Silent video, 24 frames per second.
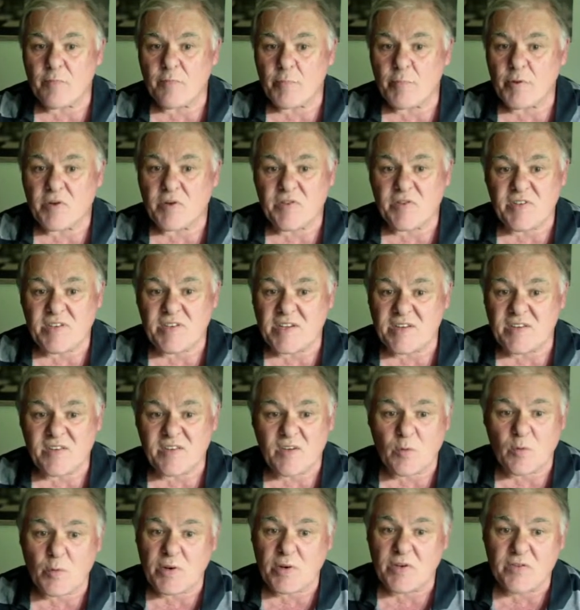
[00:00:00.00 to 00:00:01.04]
because he doesn't know
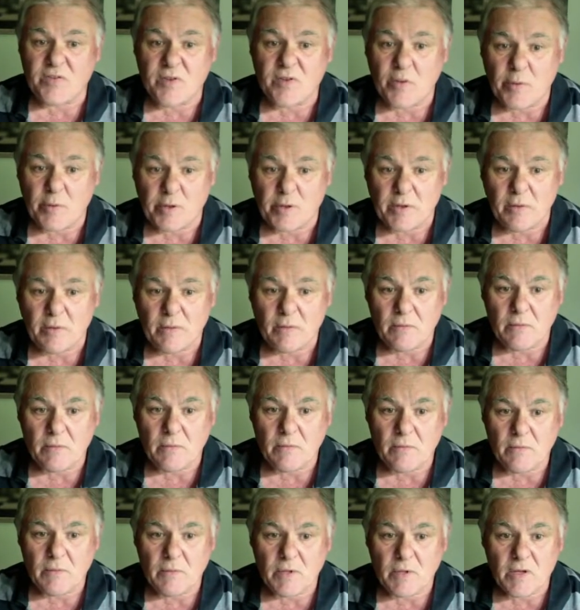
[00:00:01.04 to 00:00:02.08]
what he's doing.
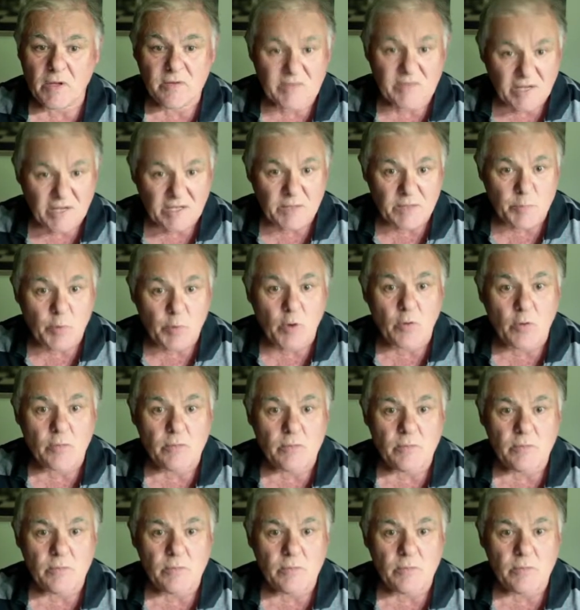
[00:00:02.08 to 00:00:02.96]
He'll take the pawn.